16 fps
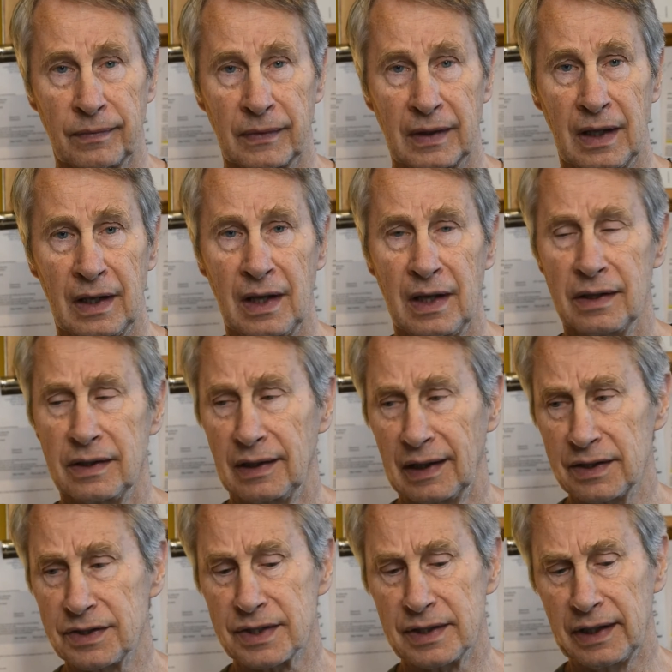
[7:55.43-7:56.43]
The
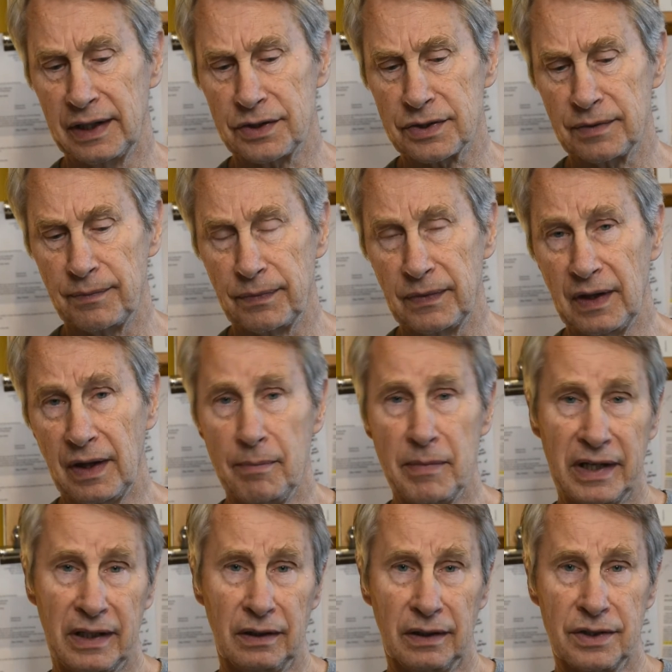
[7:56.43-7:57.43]
United States
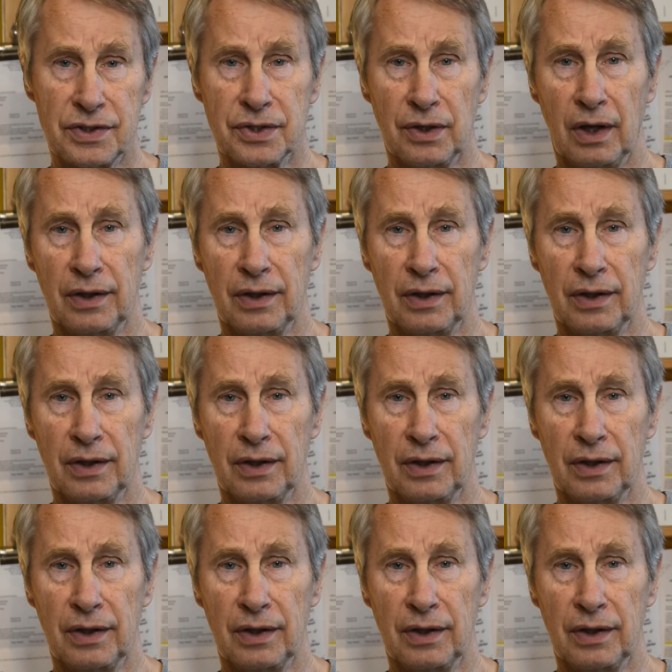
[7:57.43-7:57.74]
immediately saw